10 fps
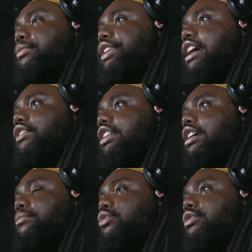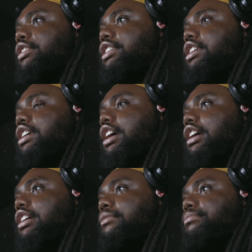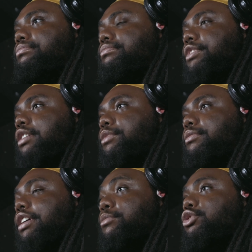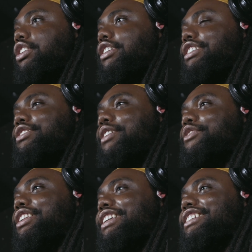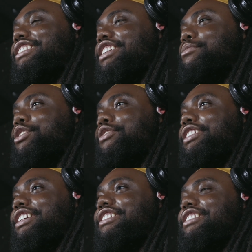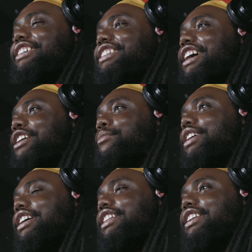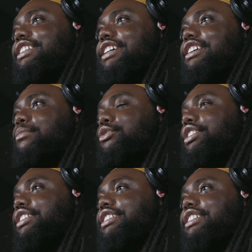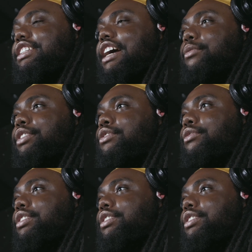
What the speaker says: we have a lot more, you know what I mean, like music artists. So I feel like this is gonna be a really interesting time in the next like couple of years just to see how we grow